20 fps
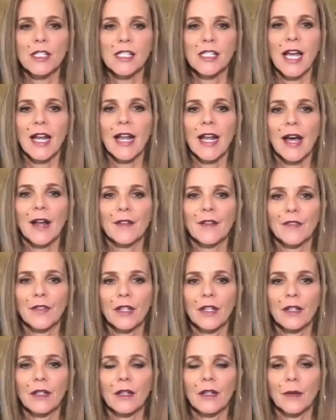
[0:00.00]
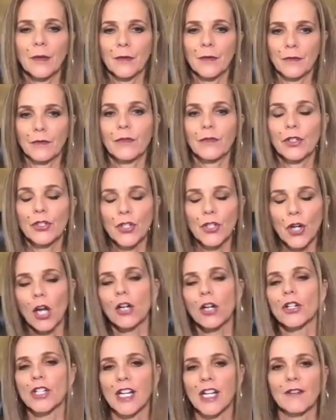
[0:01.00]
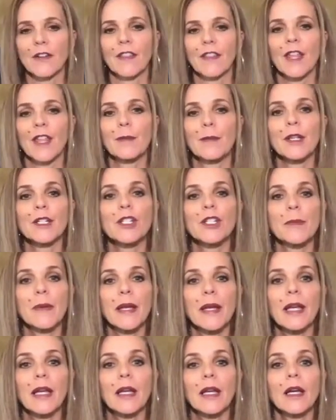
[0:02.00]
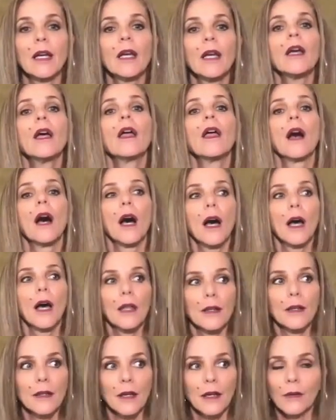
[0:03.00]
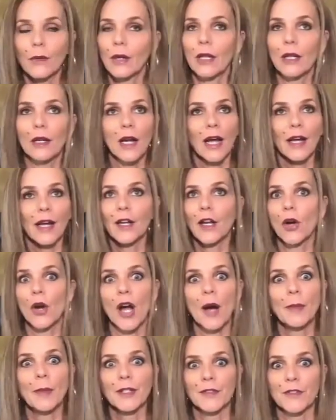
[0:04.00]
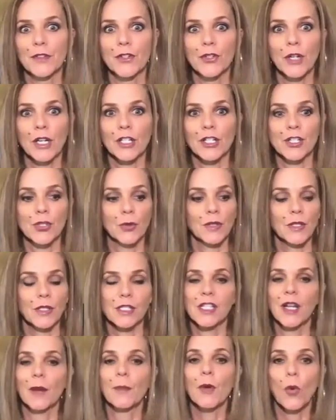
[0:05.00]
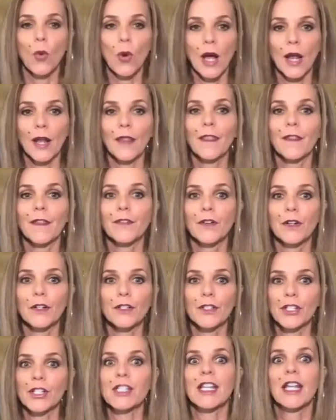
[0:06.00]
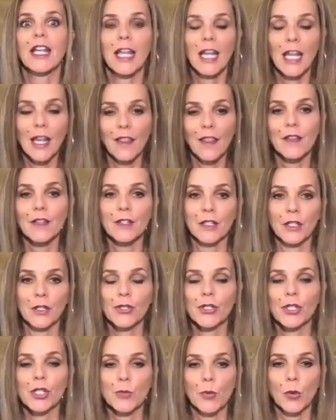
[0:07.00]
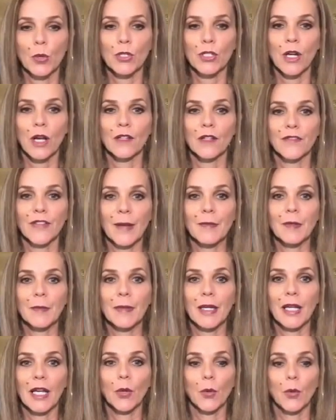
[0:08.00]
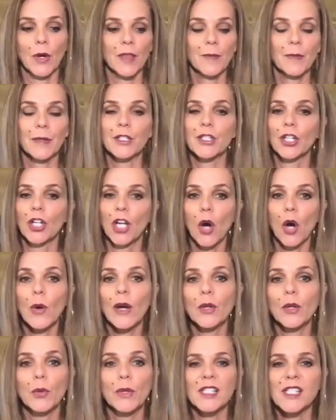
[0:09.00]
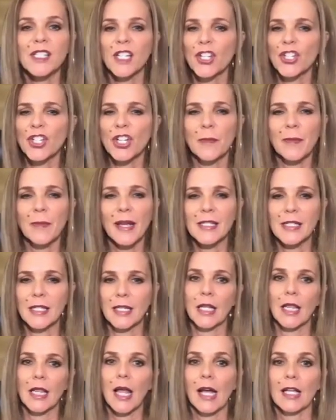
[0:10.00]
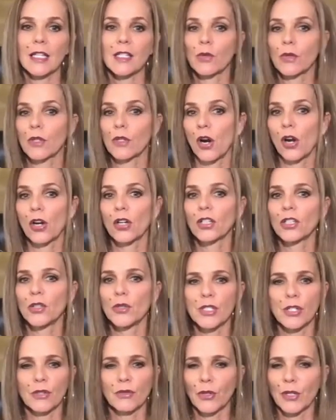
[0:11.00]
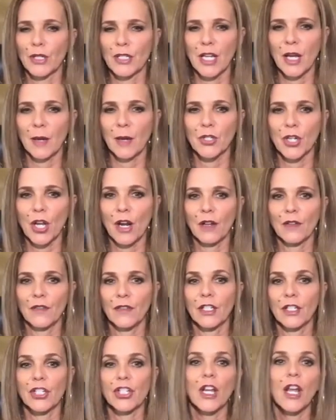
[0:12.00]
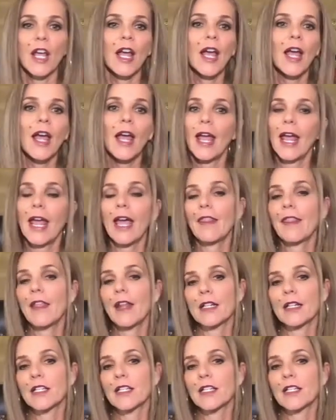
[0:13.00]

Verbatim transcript: side out of it, of your daughters and everything, but to be, well, I can go a couple different directions with this. Number one, the first, just in the Houston Sports Hall of Fame to begin with, but to go in with such an amazing class with Carl Lewis and Rudy Tomjanovich. And then on